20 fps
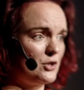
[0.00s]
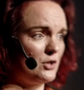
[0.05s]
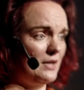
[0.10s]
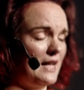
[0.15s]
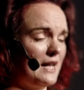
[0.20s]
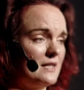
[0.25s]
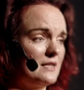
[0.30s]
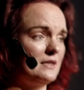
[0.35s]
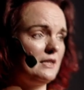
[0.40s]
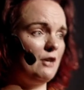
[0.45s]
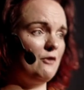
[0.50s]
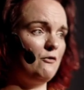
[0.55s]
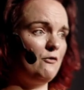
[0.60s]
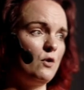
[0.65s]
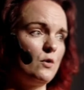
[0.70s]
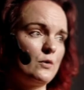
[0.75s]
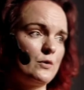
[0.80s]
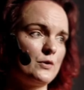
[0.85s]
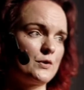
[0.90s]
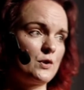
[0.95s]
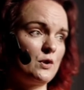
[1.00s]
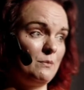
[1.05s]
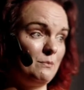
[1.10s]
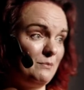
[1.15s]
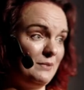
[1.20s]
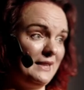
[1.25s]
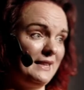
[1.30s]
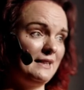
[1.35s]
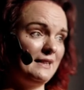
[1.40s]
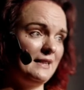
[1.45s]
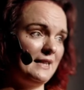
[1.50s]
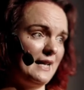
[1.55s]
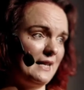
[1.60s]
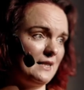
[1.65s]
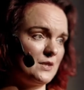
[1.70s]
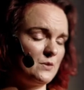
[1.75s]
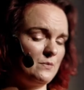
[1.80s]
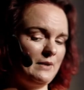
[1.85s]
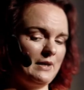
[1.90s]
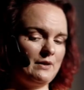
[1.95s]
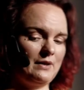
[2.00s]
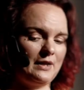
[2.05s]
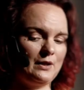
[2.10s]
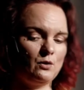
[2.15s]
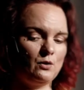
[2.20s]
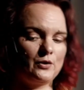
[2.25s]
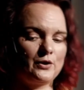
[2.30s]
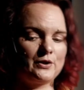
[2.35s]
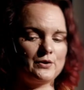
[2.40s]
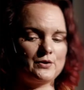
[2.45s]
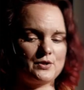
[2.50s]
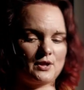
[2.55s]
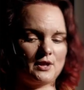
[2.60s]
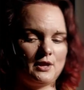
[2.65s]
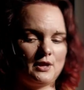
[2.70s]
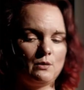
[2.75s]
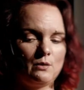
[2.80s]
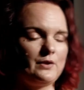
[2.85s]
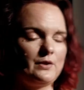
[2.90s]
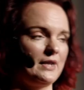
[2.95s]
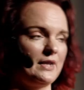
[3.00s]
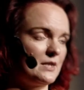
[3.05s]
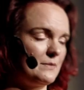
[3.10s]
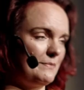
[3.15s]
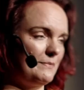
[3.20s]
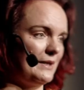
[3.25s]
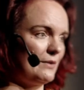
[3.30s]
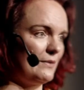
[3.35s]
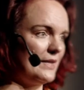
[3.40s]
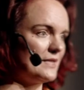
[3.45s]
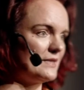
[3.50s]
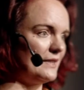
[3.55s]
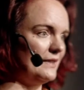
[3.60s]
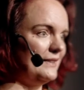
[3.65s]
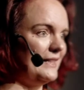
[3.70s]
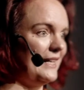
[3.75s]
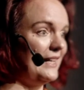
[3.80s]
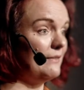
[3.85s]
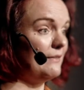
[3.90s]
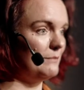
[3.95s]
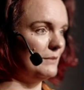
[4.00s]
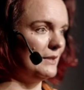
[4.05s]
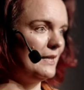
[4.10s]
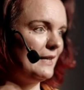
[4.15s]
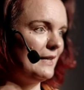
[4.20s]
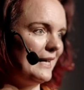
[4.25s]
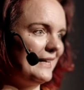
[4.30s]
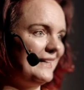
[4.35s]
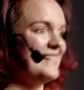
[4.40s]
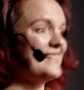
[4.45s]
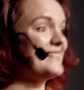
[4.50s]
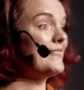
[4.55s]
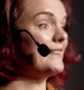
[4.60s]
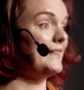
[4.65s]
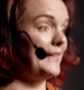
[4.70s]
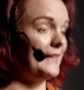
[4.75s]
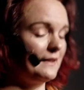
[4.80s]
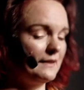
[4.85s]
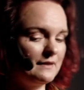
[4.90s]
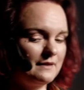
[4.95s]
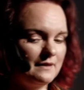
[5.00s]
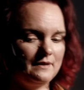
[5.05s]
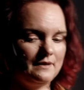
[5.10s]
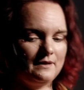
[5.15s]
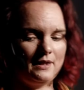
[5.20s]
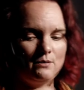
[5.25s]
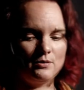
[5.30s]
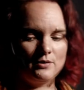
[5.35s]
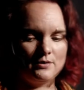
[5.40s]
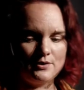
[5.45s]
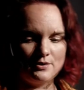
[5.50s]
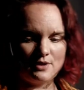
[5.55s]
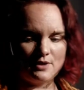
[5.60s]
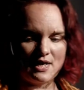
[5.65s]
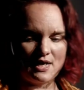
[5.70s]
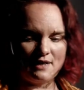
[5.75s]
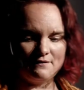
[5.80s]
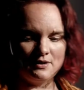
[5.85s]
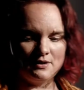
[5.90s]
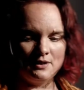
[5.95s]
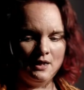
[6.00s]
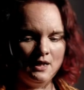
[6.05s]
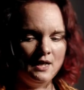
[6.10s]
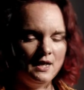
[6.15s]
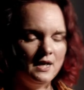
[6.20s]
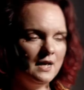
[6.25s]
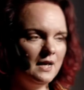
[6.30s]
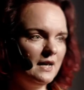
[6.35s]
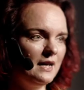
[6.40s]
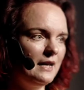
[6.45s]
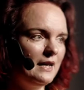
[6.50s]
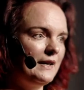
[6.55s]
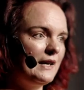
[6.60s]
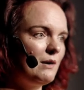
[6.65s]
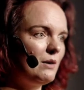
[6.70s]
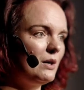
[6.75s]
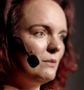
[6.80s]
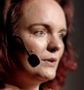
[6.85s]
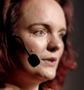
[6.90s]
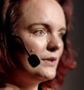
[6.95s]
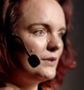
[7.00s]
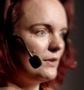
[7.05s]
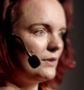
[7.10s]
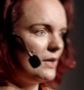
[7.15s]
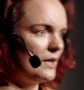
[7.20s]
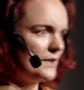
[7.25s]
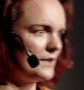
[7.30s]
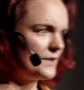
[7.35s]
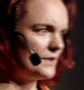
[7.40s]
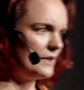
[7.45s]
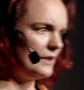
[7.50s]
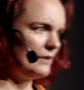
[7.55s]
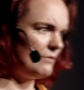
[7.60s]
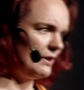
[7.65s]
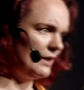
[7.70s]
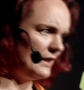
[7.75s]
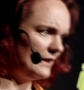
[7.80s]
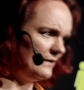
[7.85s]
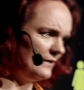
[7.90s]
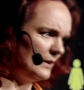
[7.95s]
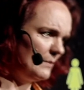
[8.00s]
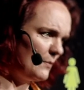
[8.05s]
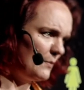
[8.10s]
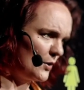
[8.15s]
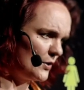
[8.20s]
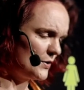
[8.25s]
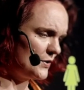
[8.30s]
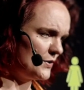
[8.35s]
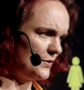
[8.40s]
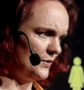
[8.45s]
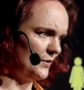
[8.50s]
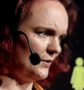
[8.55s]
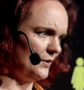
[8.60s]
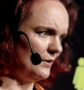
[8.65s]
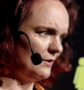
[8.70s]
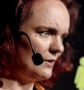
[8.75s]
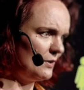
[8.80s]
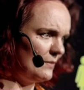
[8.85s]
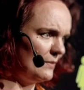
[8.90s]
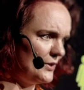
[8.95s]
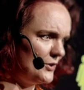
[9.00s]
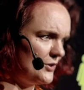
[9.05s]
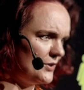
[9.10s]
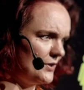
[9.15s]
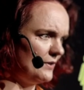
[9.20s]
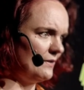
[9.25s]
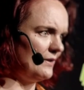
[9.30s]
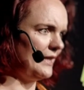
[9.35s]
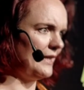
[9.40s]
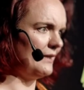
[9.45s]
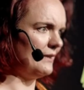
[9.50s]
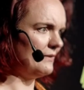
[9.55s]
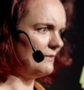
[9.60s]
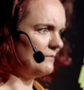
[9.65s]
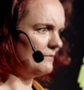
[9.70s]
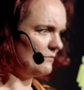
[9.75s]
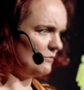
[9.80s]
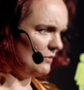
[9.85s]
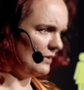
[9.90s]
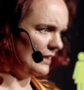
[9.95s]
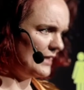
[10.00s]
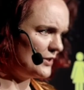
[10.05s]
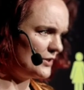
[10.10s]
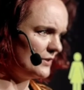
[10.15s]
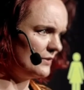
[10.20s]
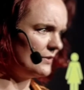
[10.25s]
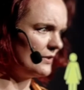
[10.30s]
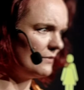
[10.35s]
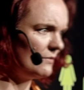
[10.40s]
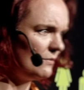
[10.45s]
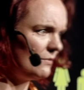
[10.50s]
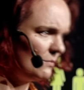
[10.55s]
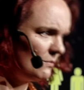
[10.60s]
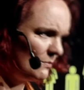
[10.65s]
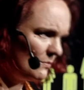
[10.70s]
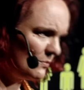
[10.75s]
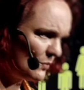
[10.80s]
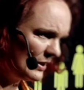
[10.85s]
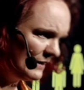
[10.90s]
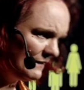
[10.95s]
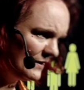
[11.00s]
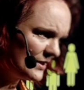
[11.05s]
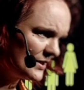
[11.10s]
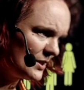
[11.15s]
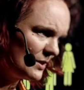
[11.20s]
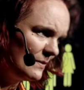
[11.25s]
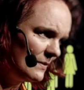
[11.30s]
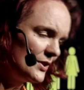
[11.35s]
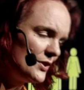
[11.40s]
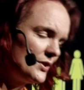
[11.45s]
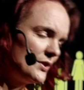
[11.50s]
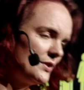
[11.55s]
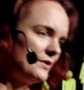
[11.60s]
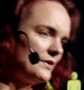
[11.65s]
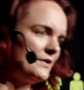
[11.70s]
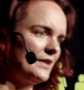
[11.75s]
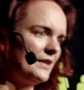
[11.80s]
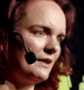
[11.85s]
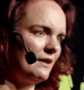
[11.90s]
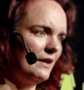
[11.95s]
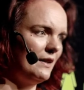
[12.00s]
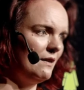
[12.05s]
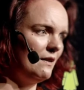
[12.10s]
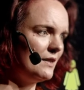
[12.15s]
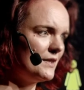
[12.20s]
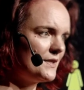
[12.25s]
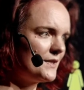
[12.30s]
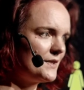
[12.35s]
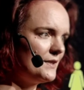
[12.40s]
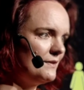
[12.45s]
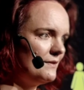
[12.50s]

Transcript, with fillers: has their focus completely elsewhere in order to secure the experience that they at least think that they want to have. And now I want to ask a relatively personal question in relation to the previous questions that I asked.